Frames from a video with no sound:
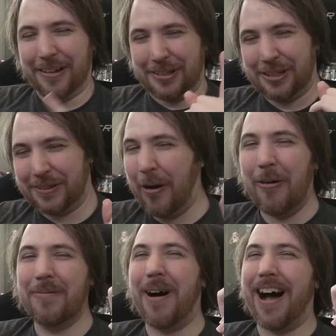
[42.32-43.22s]
I'll
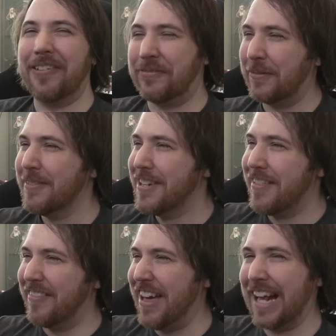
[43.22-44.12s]
show them off.
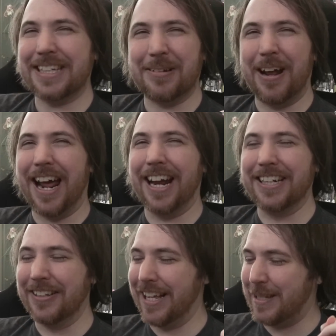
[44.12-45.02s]
That's what I
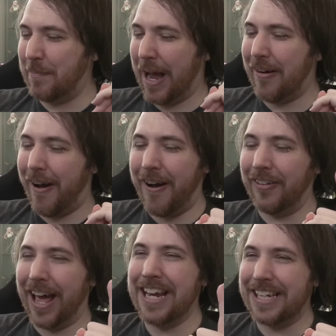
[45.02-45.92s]
do. That's about
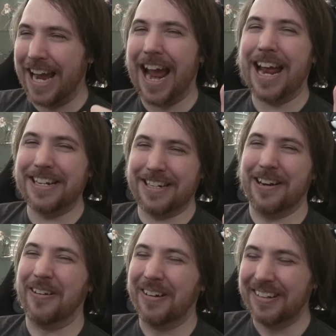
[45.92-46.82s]
all I can
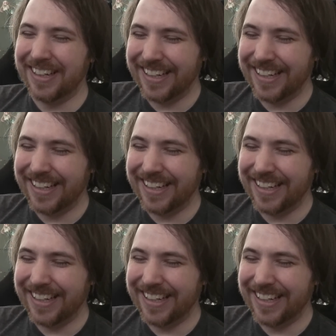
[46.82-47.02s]
do.